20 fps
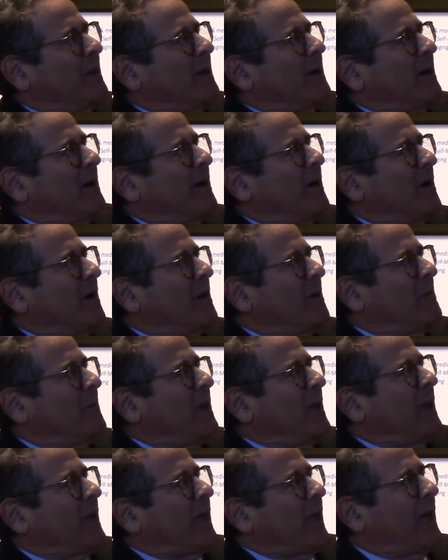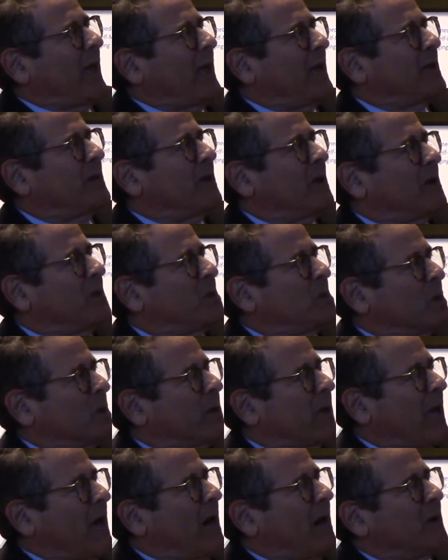and
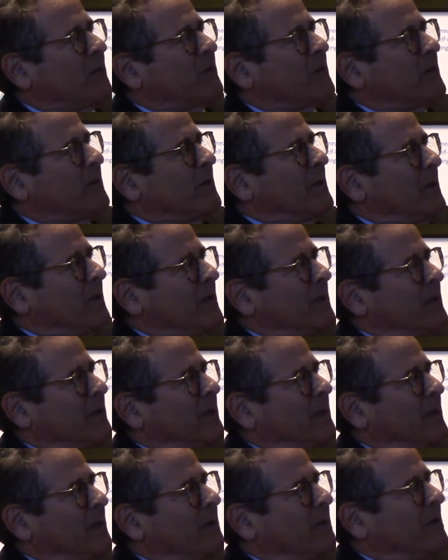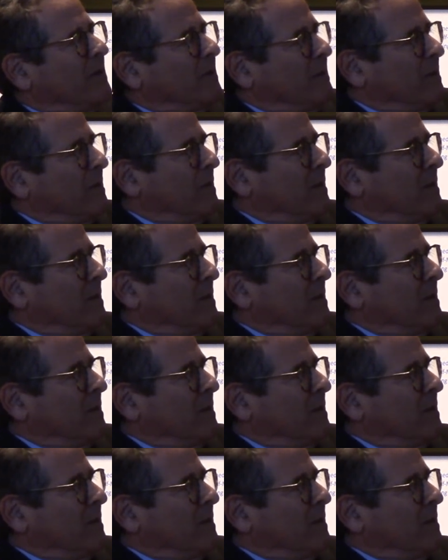took out the